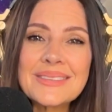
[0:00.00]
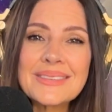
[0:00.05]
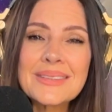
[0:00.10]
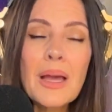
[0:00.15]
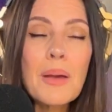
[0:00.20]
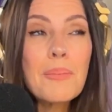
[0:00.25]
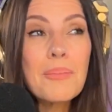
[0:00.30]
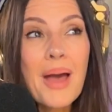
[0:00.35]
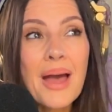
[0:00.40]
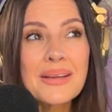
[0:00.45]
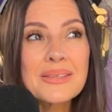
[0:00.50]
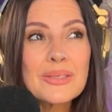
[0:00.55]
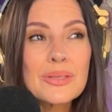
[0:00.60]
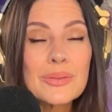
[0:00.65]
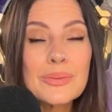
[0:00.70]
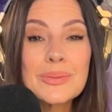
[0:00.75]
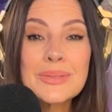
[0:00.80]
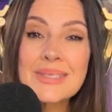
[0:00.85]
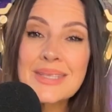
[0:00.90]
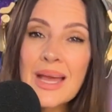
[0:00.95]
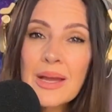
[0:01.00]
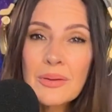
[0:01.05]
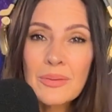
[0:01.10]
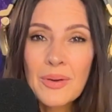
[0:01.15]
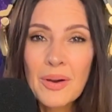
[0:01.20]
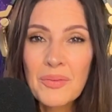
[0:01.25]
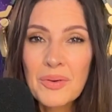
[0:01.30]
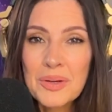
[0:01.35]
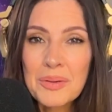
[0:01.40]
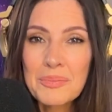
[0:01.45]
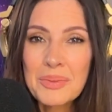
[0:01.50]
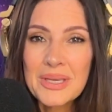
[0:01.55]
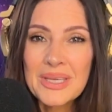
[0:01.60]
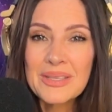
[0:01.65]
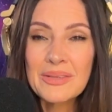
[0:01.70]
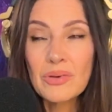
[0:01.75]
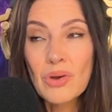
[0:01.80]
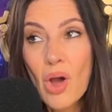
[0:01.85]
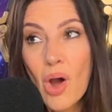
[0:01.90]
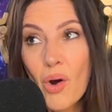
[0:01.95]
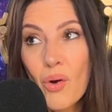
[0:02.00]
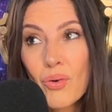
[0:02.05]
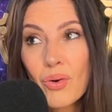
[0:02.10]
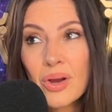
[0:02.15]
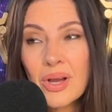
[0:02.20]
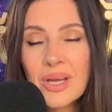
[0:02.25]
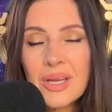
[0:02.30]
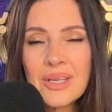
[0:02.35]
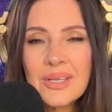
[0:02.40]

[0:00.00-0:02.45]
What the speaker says: Come back to, is that who I want to be? No.